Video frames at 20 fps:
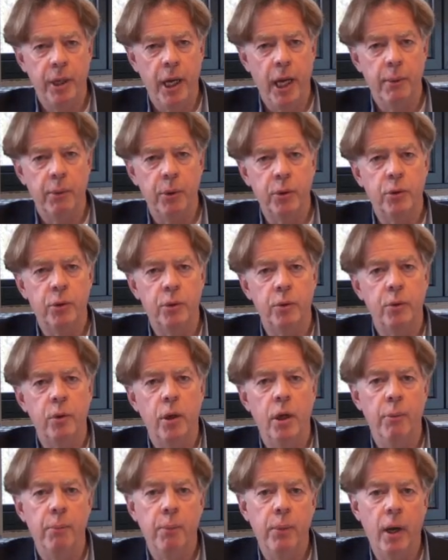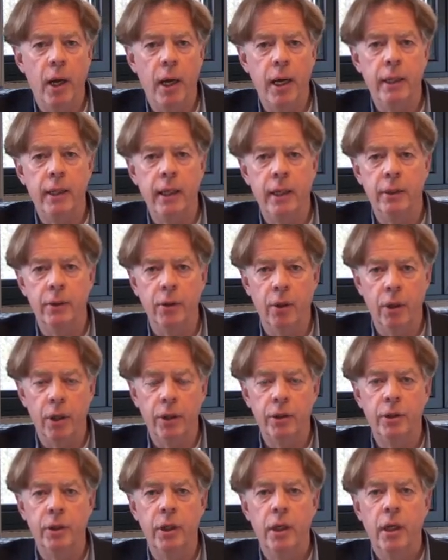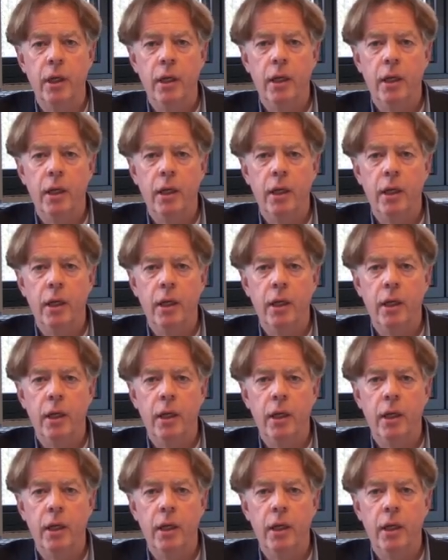be able to apply that knowledge